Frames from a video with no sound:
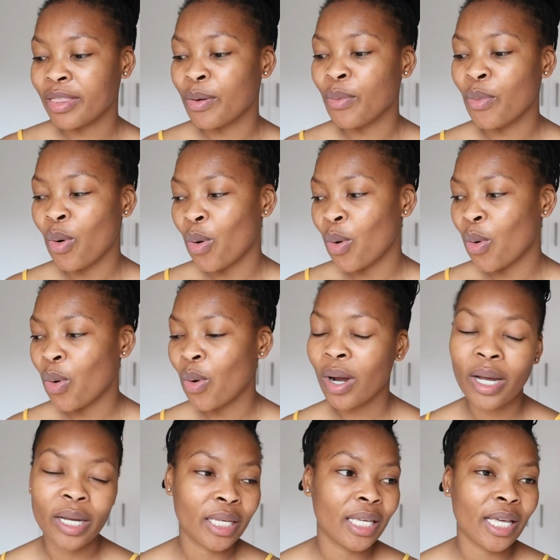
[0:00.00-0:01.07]
the mall
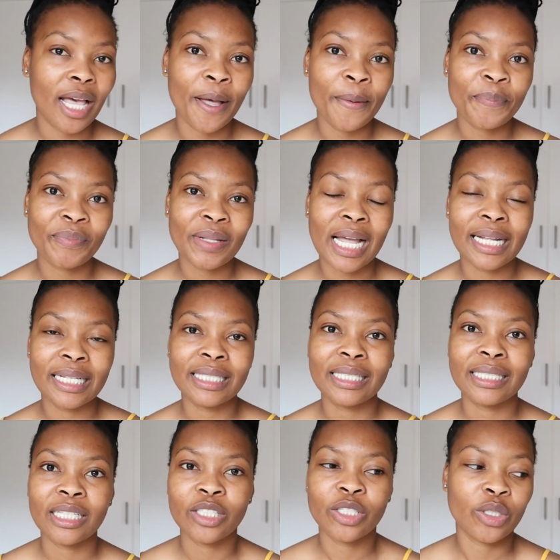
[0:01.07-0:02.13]
here at
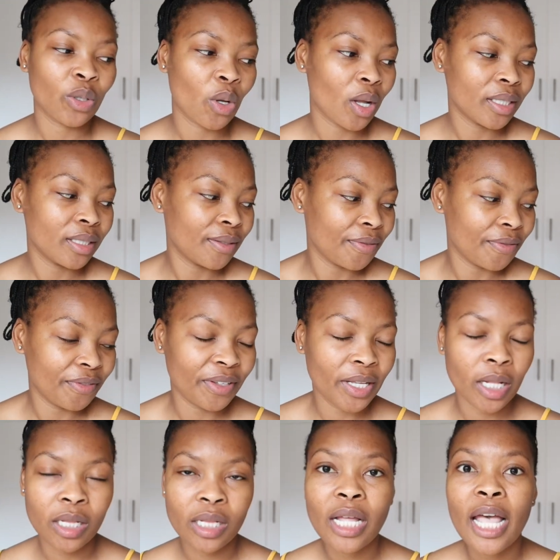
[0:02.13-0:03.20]

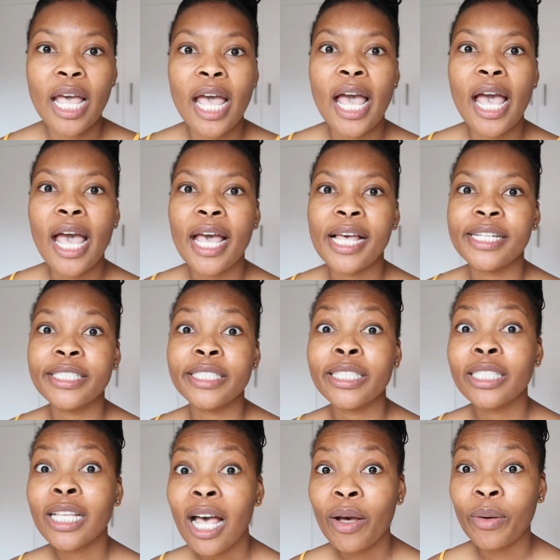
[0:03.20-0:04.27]
Scottville and
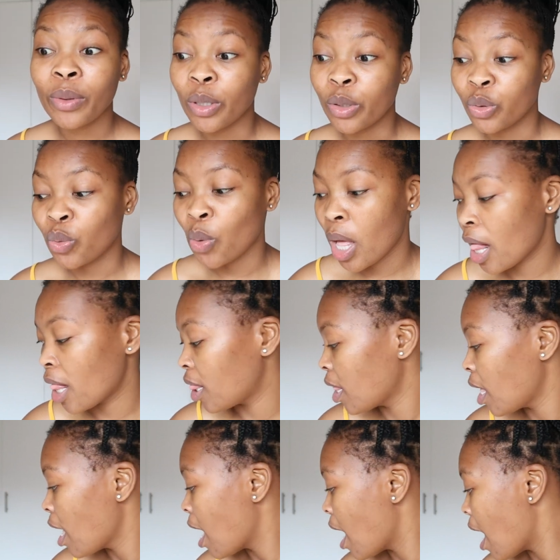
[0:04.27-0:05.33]
town as well.